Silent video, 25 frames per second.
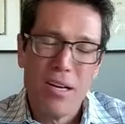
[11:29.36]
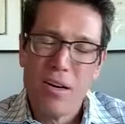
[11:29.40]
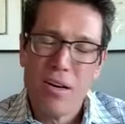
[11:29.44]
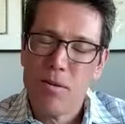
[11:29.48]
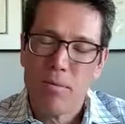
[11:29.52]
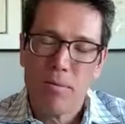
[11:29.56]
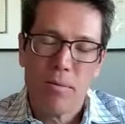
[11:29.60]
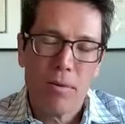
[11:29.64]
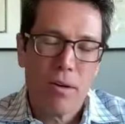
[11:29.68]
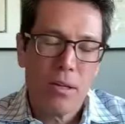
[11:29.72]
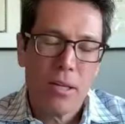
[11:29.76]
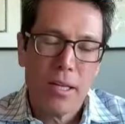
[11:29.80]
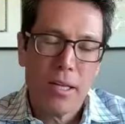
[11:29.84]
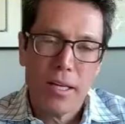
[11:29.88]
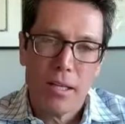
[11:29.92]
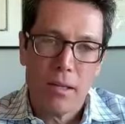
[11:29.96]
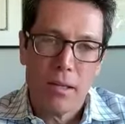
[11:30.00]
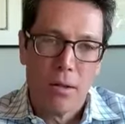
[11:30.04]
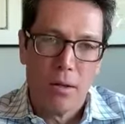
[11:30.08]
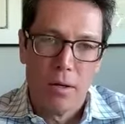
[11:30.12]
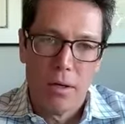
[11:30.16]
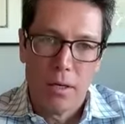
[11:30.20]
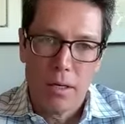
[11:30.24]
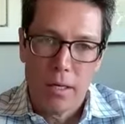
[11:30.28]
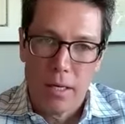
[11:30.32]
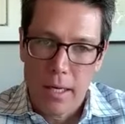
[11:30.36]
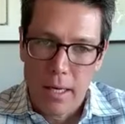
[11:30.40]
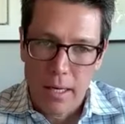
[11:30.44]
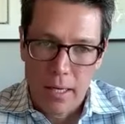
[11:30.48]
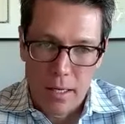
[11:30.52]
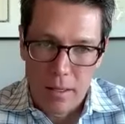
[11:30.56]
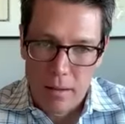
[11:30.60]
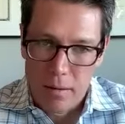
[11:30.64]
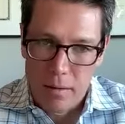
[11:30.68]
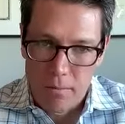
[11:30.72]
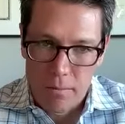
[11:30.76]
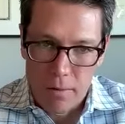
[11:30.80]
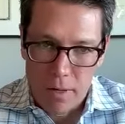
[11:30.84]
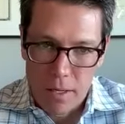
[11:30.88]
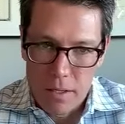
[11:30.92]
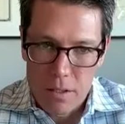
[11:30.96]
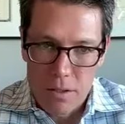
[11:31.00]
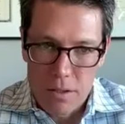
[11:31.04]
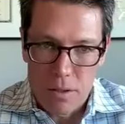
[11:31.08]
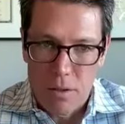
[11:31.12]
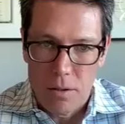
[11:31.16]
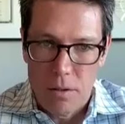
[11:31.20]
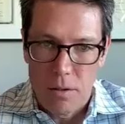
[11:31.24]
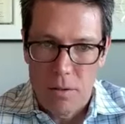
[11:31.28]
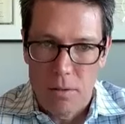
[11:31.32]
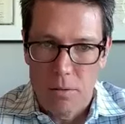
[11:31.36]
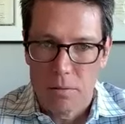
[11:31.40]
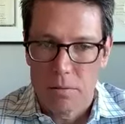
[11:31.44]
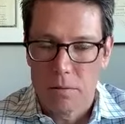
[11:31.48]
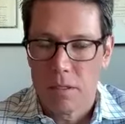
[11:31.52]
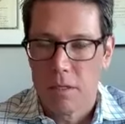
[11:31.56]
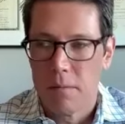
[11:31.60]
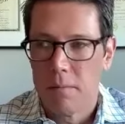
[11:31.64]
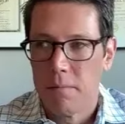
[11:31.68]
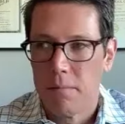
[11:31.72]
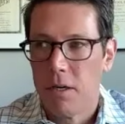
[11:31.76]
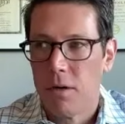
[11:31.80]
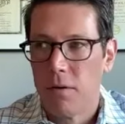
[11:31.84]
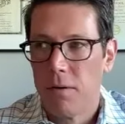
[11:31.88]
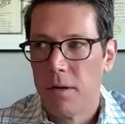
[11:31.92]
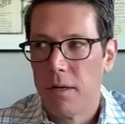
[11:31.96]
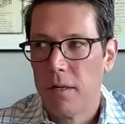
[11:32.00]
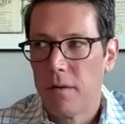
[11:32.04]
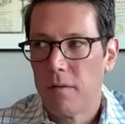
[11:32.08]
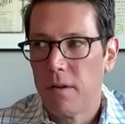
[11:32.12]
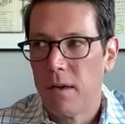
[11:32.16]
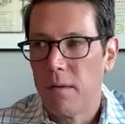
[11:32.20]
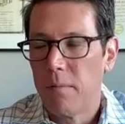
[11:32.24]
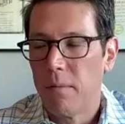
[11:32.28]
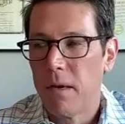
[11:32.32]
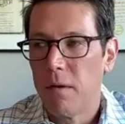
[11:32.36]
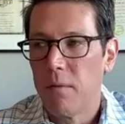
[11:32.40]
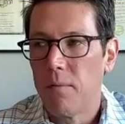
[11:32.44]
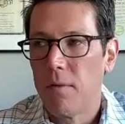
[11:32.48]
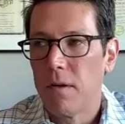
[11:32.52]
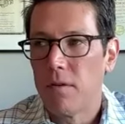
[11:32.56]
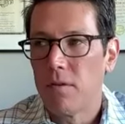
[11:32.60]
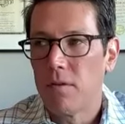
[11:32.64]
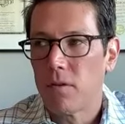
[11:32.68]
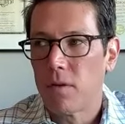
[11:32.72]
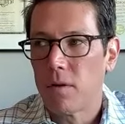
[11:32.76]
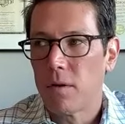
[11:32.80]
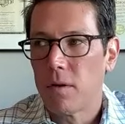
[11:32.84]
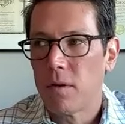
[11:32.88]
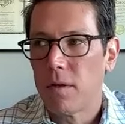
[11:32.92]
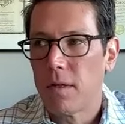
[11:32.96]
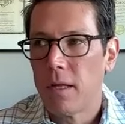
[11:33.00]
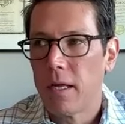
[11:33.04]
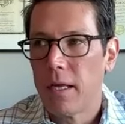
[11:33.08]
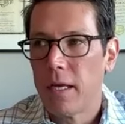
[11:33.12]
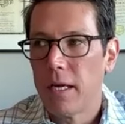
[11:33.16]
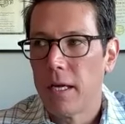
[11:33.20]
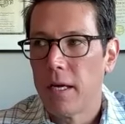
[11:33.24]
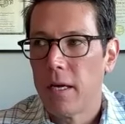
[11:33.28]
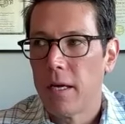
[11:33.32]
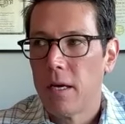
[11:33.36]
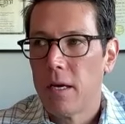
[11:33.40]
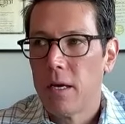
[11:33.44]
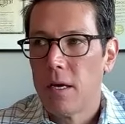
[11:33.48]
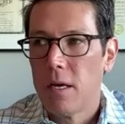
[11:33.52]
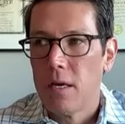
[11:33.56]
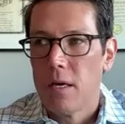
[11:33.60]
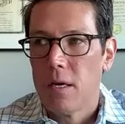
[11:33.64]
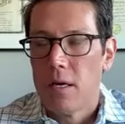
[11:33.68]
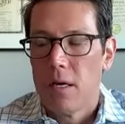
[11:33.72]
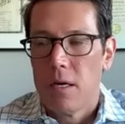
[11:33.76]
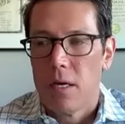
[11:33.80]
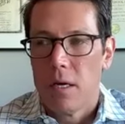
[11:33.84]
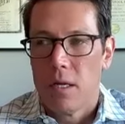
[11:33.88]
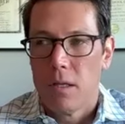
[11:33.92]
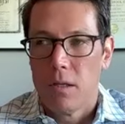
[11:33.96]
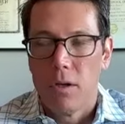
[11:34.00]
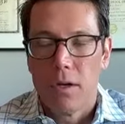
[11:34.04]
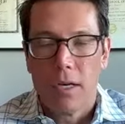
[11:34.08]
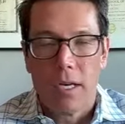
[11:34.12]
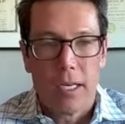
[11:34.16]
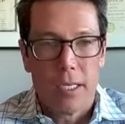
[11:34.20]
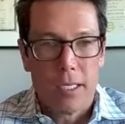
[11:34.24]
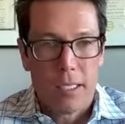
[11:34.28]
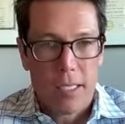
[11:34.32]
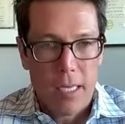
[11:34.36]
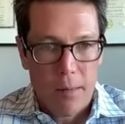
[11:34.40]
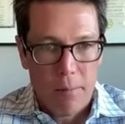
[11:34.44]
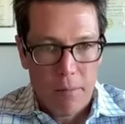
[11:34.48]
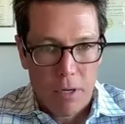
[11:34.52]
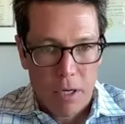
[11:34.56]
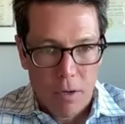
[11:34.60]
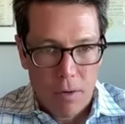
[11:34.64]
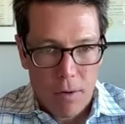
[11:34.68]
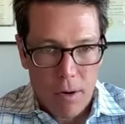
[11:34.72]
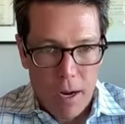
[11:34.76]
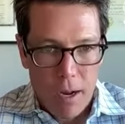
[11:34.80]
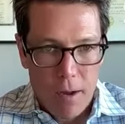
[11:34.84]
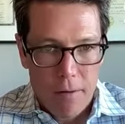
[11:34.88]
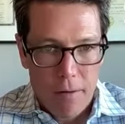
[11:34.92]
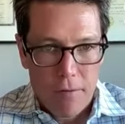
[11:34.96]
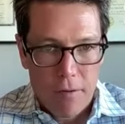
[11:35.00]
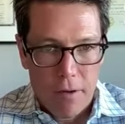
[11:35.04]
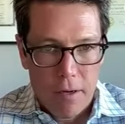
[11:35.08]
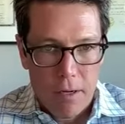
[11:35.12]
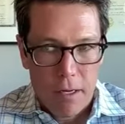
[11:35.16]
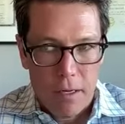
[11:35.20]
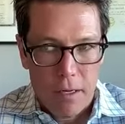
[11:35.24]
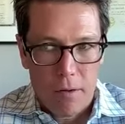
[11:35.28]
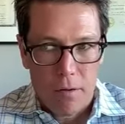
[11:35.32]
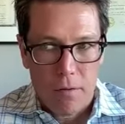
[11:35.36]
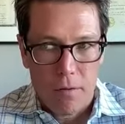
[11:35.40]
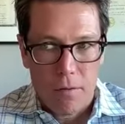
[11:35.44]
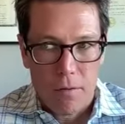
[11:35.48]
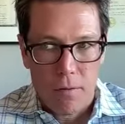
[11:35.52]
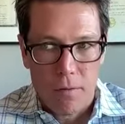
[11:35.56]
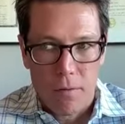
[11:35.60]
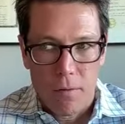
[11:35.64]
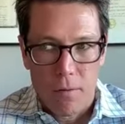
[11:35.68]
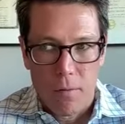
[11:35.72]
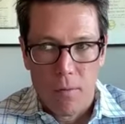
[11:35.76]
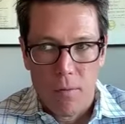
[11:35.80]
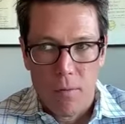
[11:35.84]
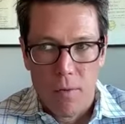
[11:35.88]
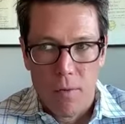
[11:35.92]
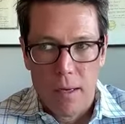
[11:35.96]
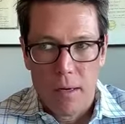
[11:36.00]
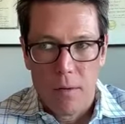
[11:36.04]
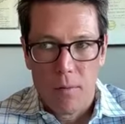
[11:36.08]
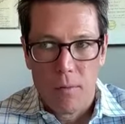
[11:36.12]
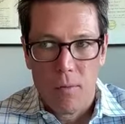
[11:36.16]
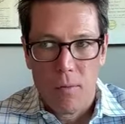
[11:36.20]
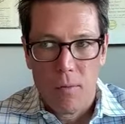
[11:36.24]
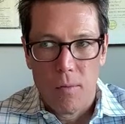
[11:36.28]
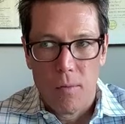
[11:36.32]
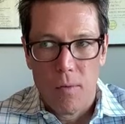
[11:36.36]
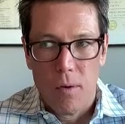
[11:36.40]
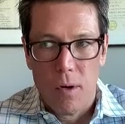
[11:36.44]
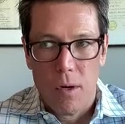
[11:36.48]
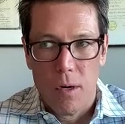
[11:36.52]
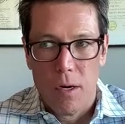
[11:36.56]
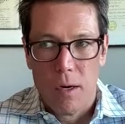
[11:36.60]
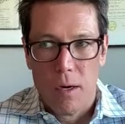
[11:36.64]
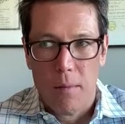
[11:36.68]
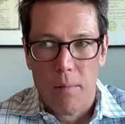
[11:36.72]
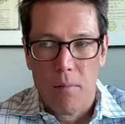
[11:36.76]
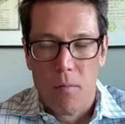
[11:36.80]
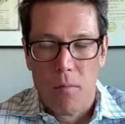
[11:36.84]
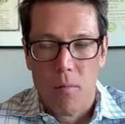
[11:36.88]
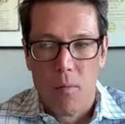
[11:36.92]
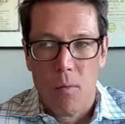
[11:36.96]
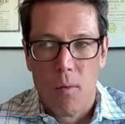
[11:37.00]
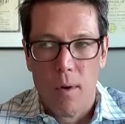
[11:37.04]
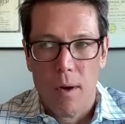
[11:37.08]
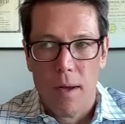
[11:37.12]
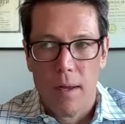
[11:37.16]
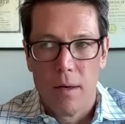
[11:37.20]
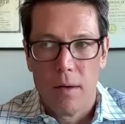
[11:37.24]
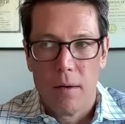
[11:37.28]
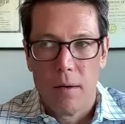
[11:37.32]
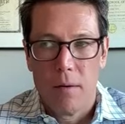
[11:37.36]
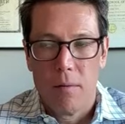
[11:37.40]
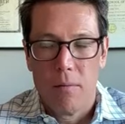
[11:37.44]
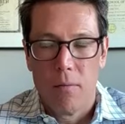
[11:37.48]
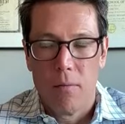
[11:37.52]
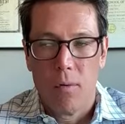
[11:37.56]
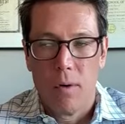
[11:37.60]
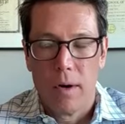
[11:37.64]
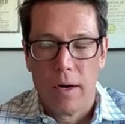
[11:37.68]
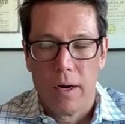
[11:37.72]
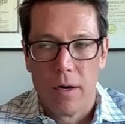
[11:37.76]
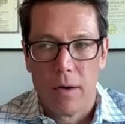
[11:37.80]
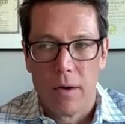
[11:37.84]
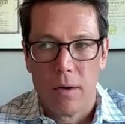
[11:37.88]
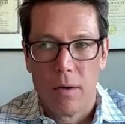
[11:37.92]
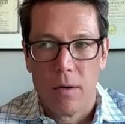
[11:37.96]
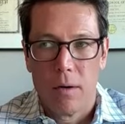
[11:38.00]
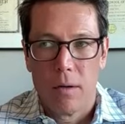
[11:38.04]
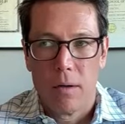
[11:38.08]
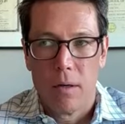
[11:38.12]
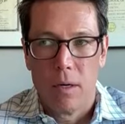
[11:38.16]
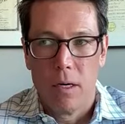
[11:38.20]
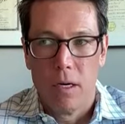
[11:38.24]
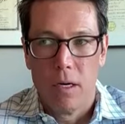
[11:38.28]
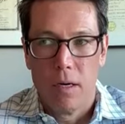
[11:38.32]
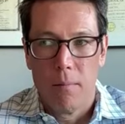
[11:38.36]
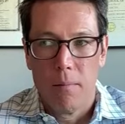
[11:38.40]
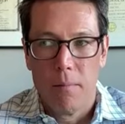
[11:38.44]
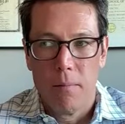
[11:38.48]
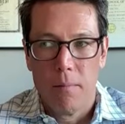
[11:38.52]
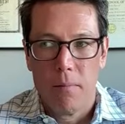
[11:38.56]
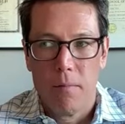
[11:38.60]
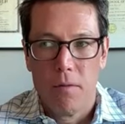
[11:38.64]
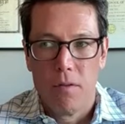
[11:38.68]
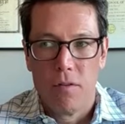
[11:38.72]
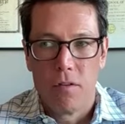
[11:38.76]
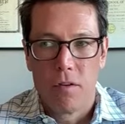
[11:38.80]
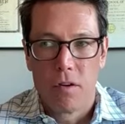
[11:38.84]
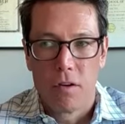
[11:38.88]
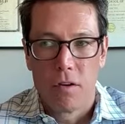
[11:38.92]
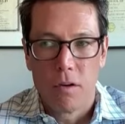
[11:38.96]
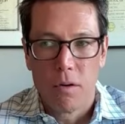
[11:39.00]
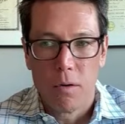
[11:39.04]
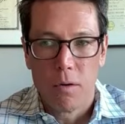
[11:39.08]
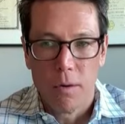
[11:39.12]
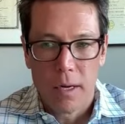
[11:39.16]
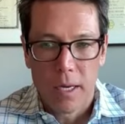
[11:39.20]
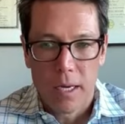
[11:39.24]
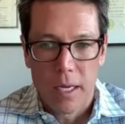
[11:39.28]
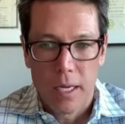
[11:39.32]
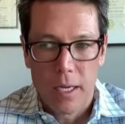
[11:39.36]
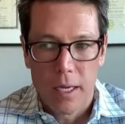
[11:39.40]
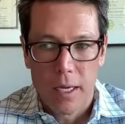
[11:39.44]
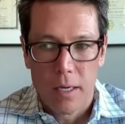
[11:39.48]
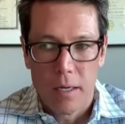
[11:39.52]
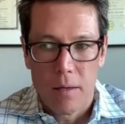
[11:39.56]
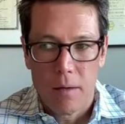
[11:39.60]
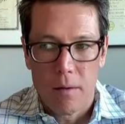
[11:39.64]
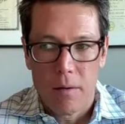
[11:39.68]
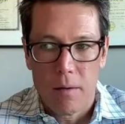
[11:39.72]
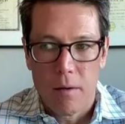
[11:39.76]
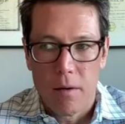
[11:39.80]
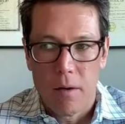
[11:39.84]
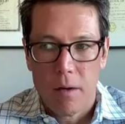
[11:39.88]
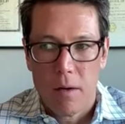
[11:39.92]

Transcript: don't really look at racial components. I mean, we certainly look at demographics when um, when we're um, zeroing in